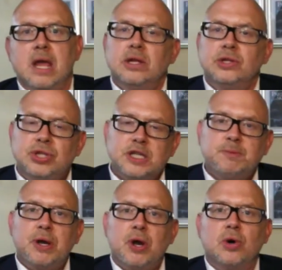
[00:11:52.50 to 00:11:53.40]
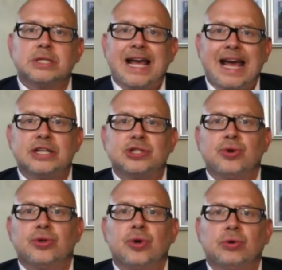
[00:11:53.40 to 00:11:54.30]
Just because
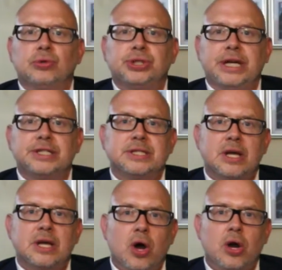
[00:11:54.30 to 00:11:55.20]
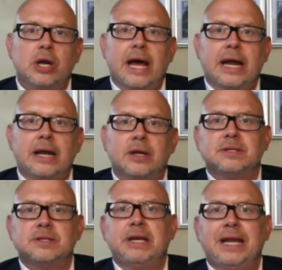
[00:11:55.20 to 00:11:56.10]
external negotiations are online
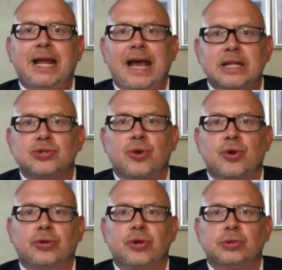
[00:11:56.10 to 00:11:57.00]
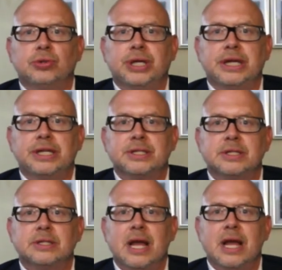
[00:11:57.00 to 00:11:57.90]
doesn't mean internal
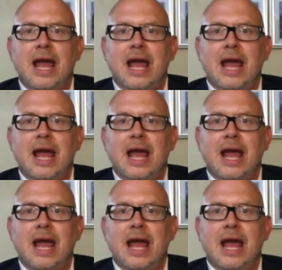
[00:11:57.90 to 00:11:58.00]
negotiations